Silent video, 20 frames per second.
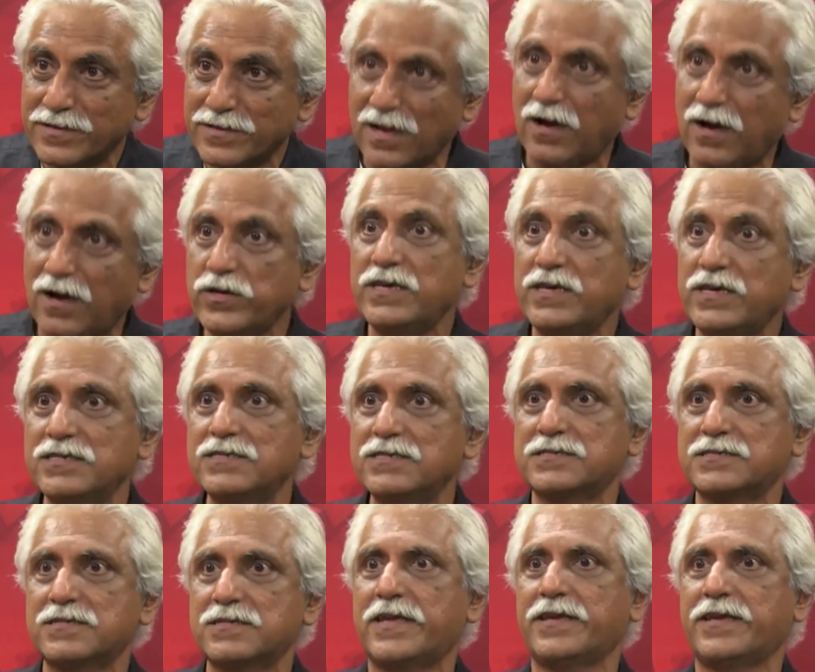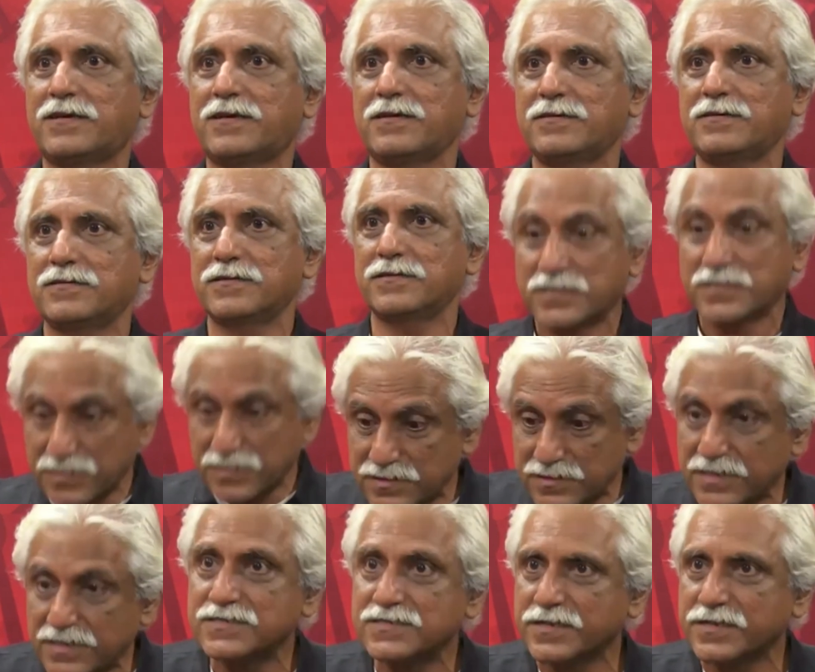Now he's like, this is
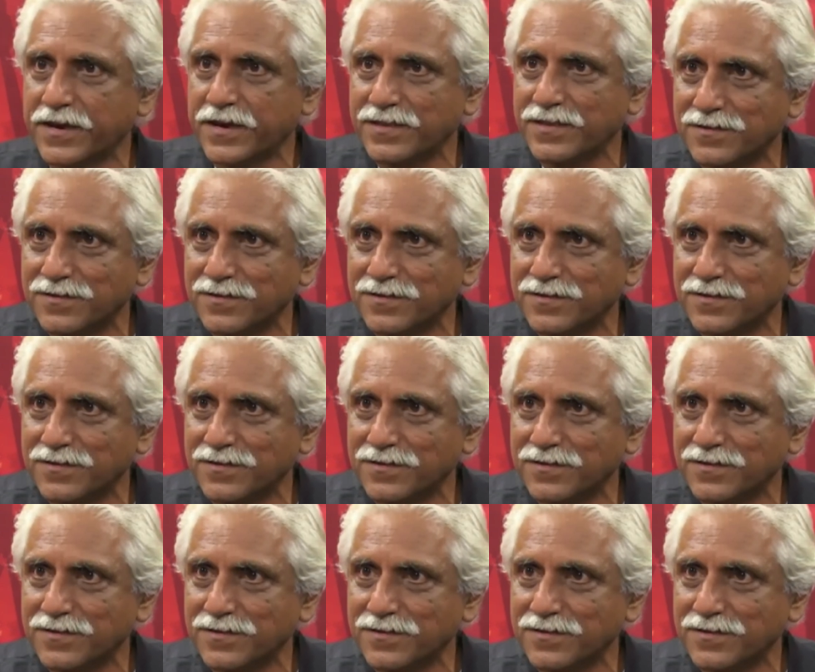his reign.